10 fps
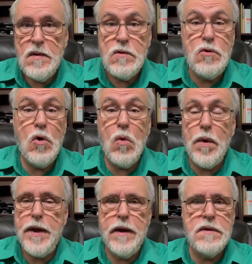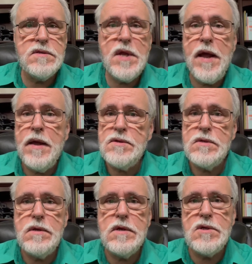No one else has
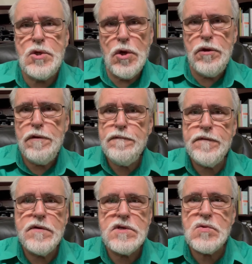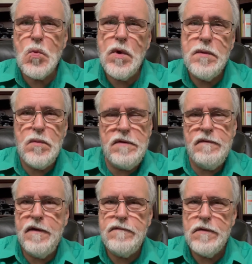an issue. You're the first one we've
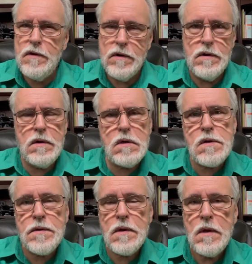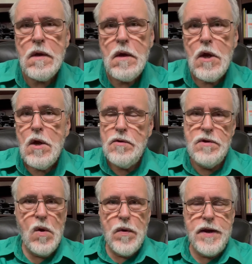ever heard.
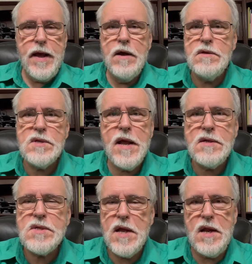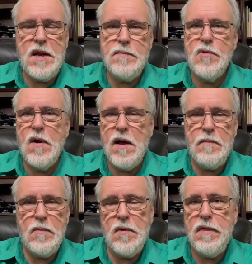No one else has any
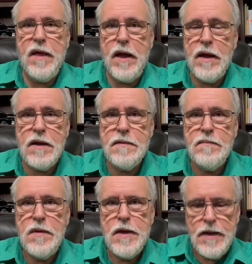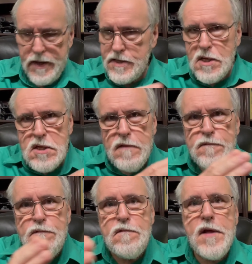problem with that. It's a
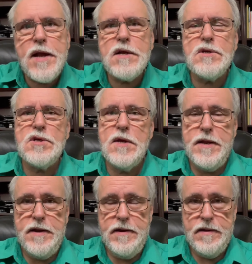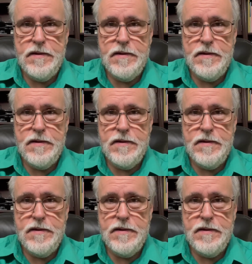deflection.